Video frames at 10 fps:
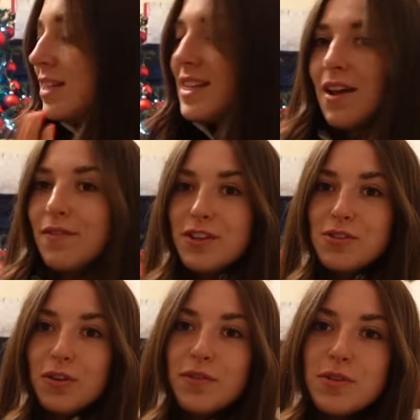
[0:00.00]
his outfit
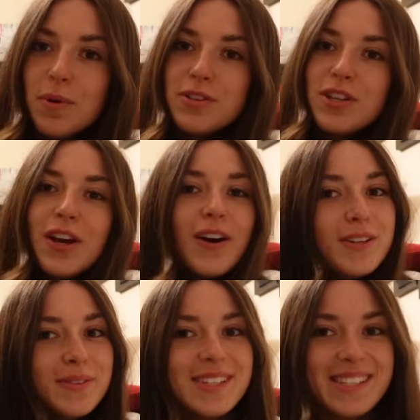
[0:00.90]
sorted for tomorrow so you
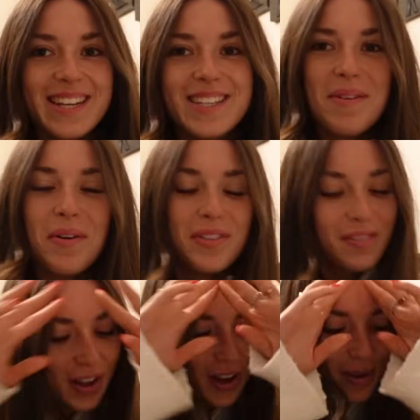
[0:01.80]
guys will see tomorrow in the
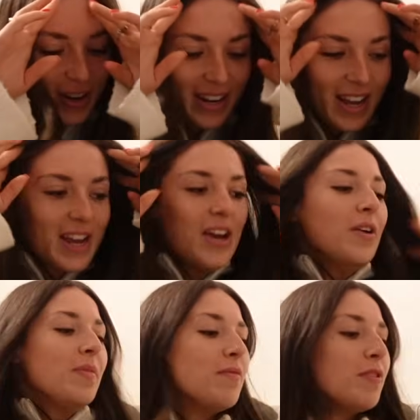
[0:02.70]
vlog I'm not gonna
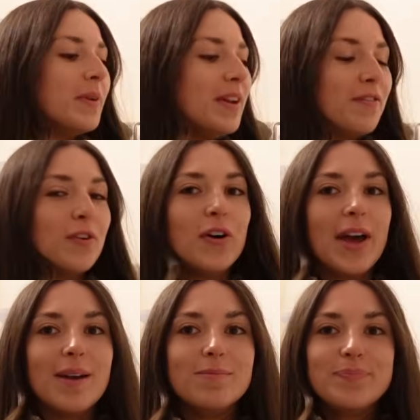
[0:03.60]
ruin it for
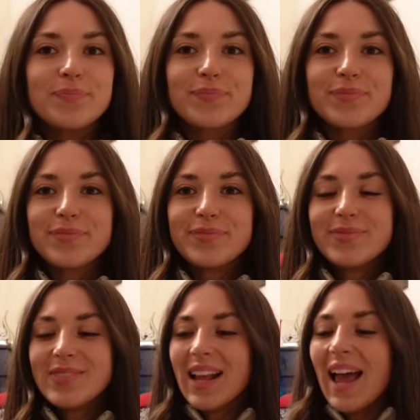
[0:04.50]
him
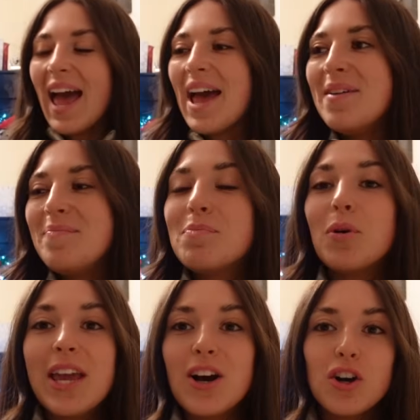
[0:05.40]
um,
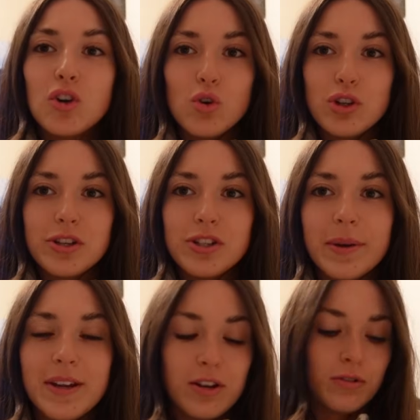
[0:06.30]
but he got a gorgeous
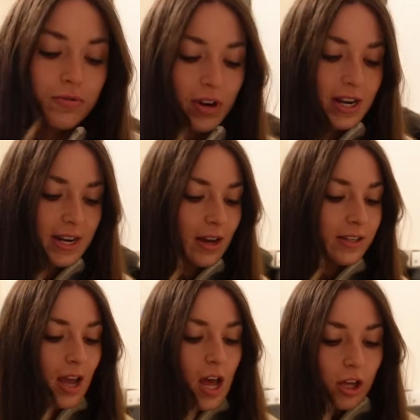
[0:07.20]
suit. It looked really
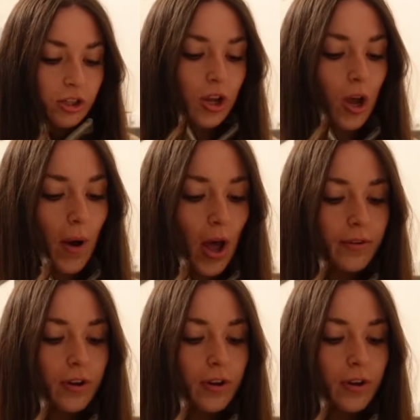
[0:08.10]
nice. So I